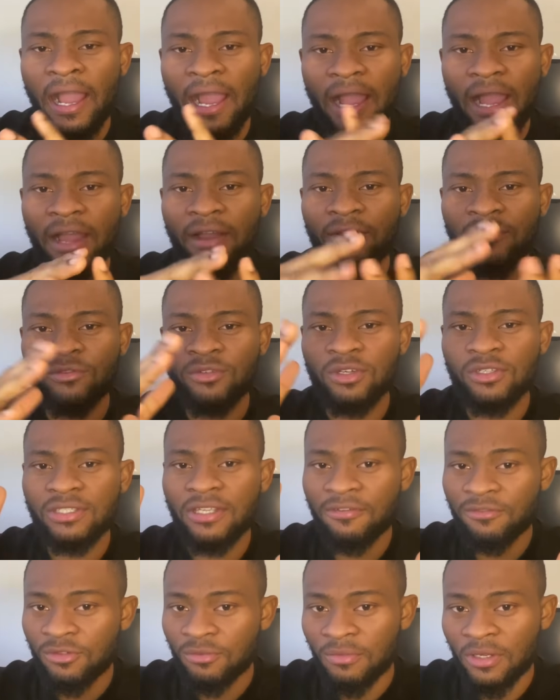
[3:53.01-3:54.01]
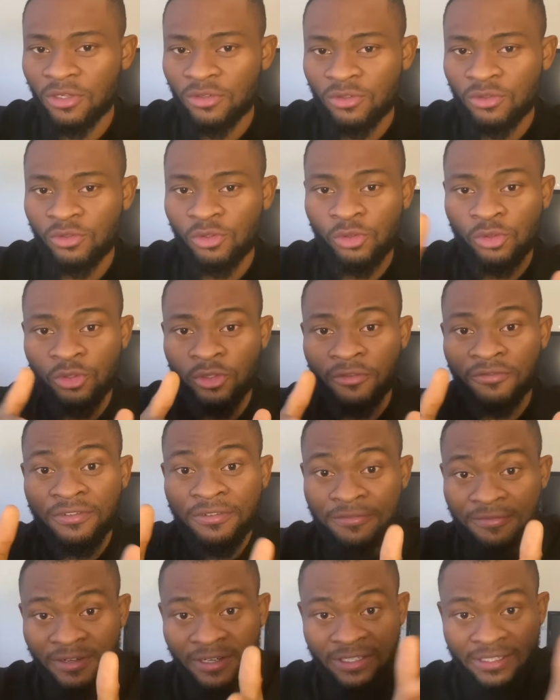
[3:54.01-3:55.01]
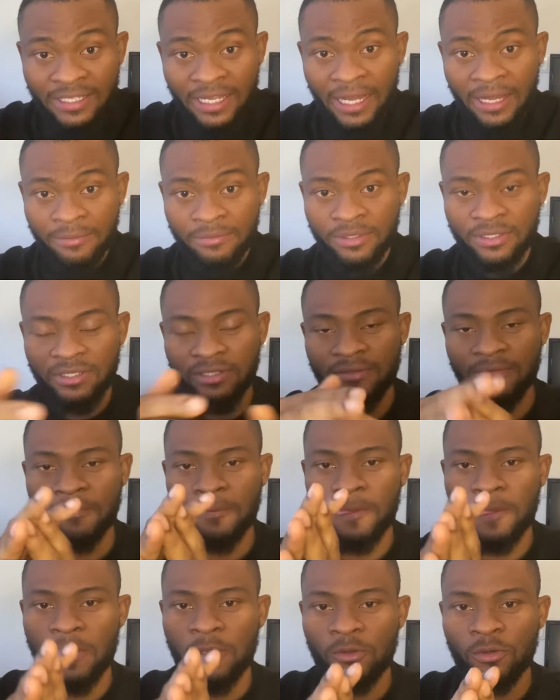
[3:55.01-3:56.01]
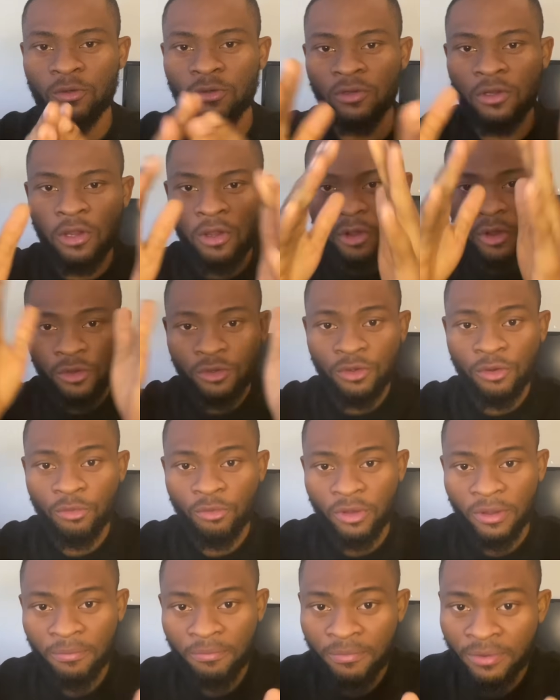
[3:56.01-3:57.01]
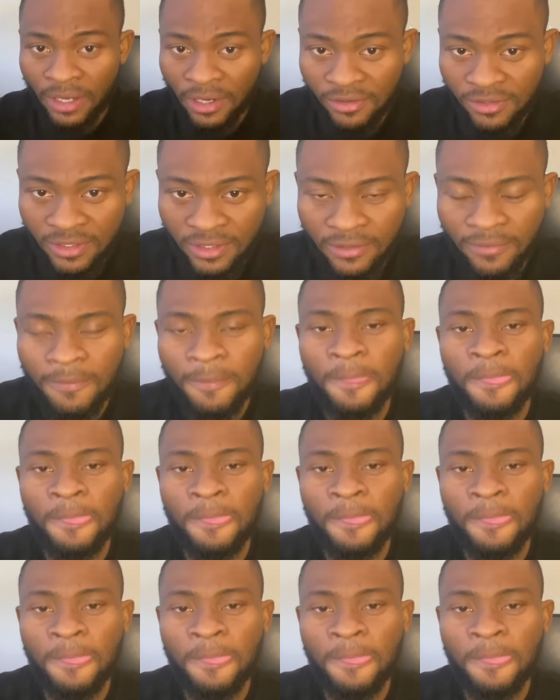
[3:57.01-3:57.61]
I'll just have to make use of different tabs, on your web browser.